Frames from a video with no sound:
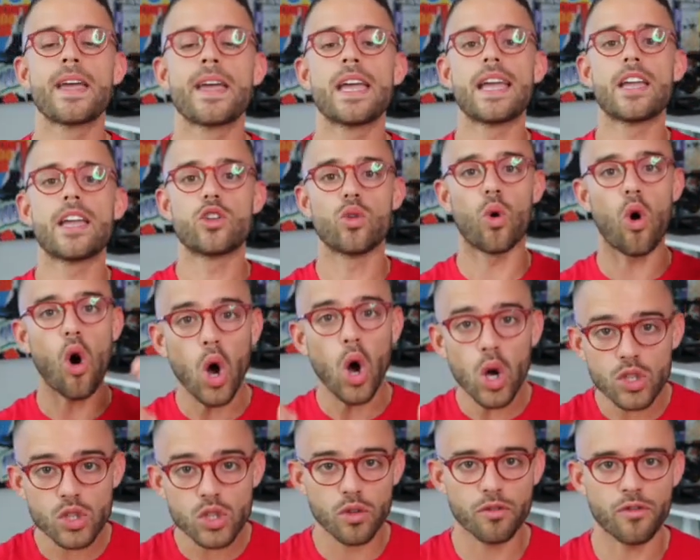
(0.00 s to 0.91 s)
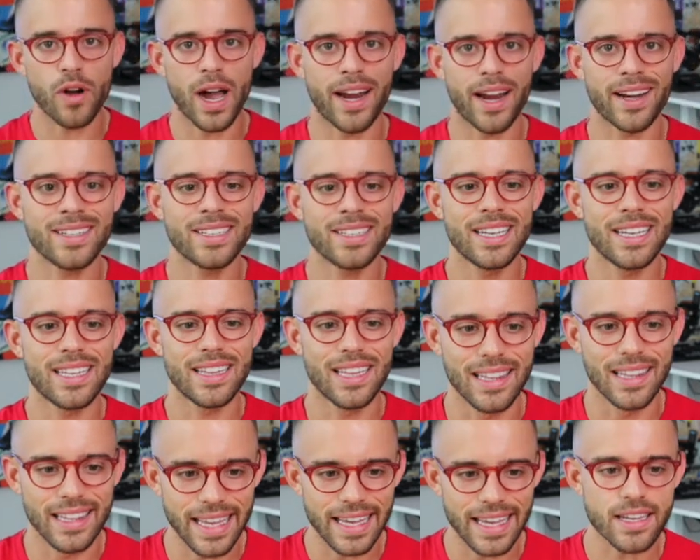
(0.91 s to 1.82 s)
You'll also find the
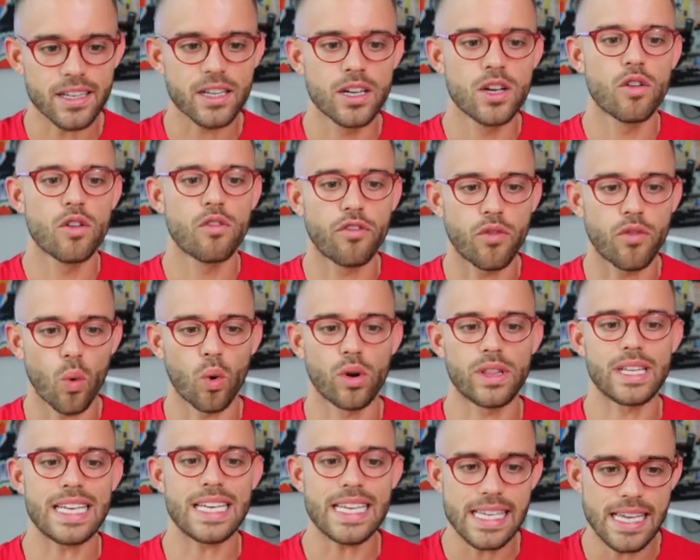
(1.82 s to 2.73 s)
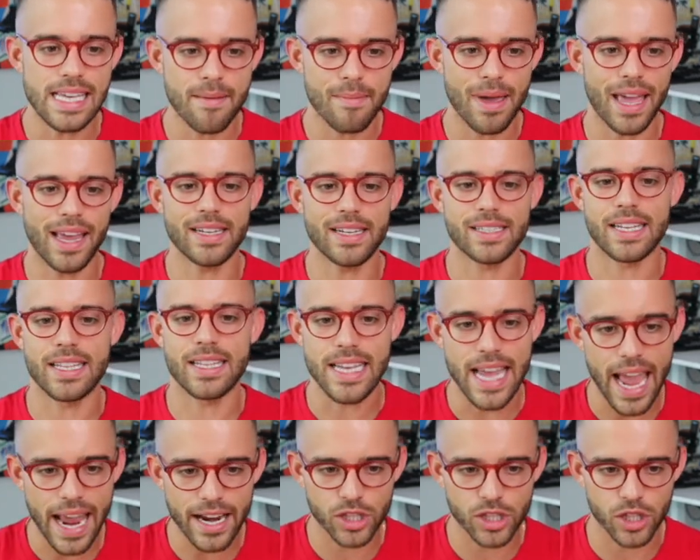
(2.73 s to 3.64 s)
link for the EMAs and the
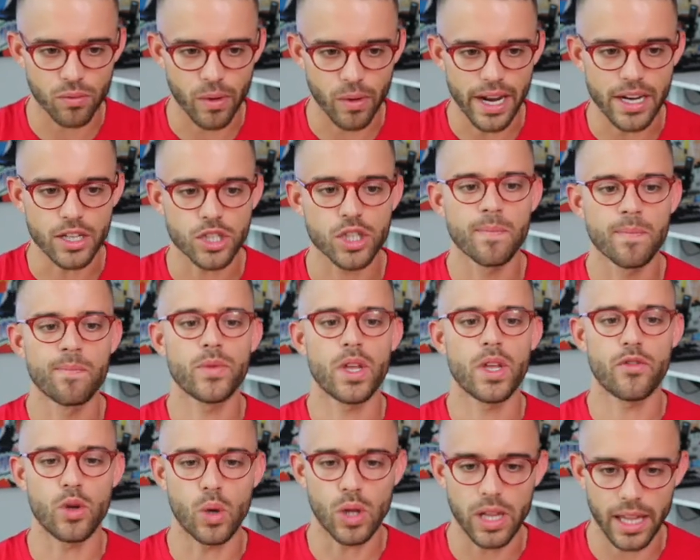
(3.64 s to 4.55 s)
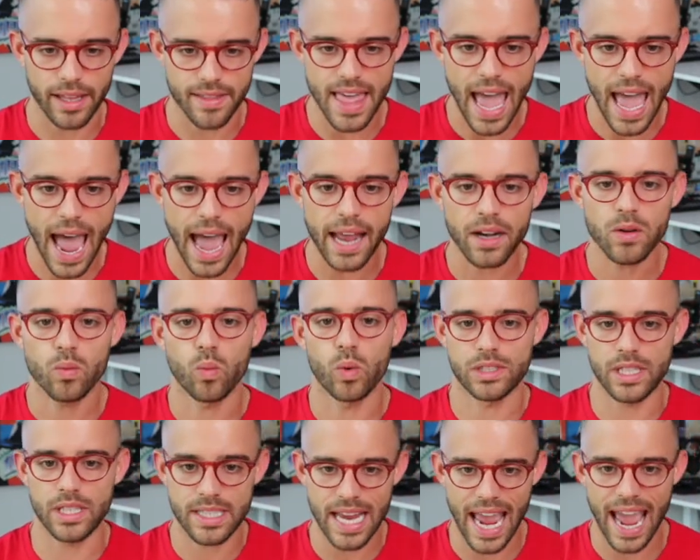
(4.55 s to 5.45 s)
Asian range. If you click that, once
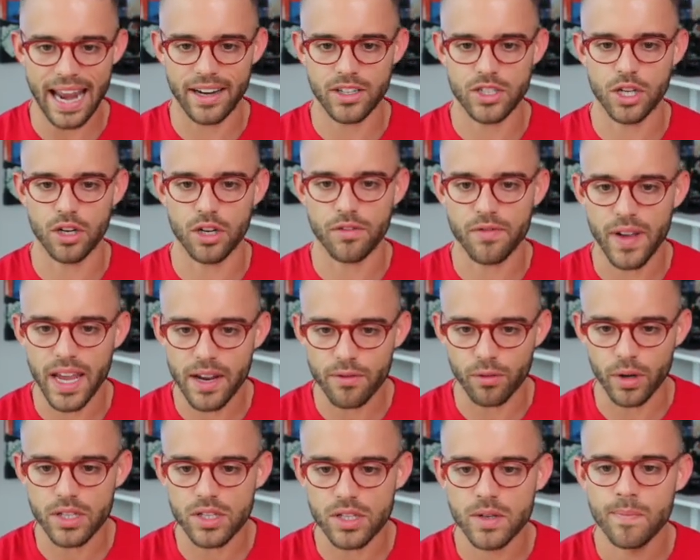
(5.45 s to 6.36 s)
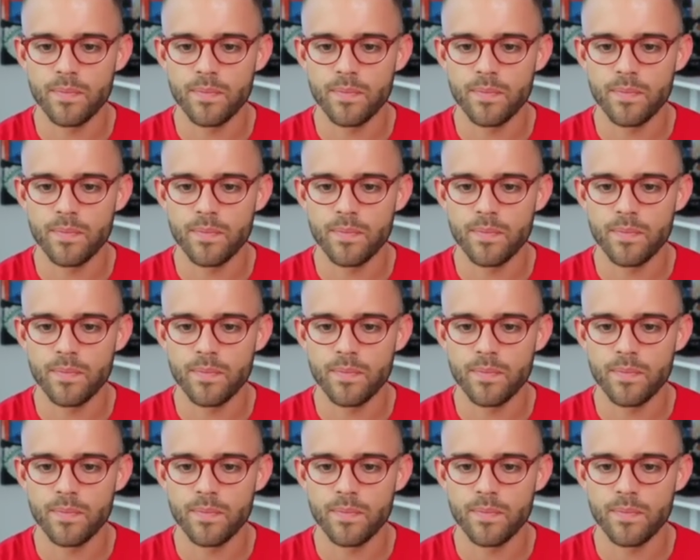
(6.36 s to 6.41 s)
it's added to your favorites,